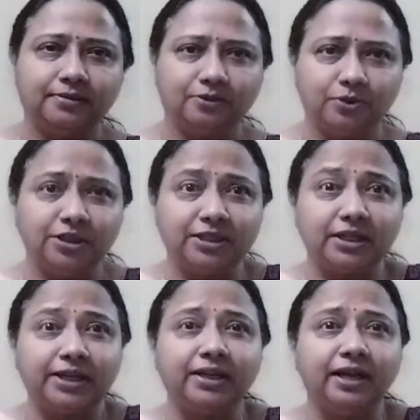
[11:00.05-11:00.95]
So it's
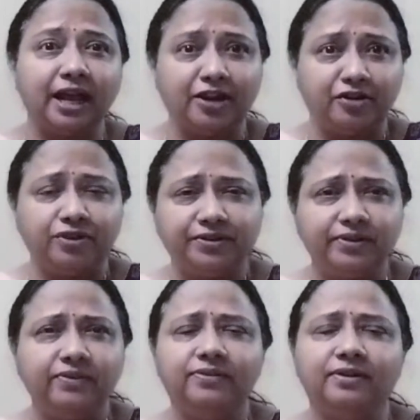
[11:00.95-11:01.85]
like an
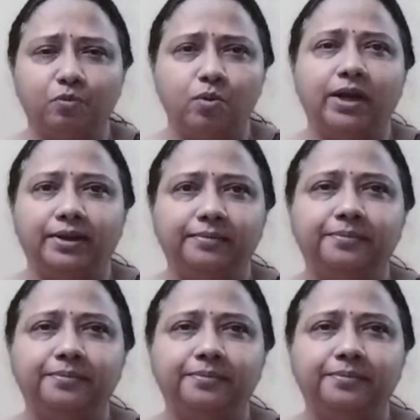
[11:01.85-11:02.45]
addressing someone.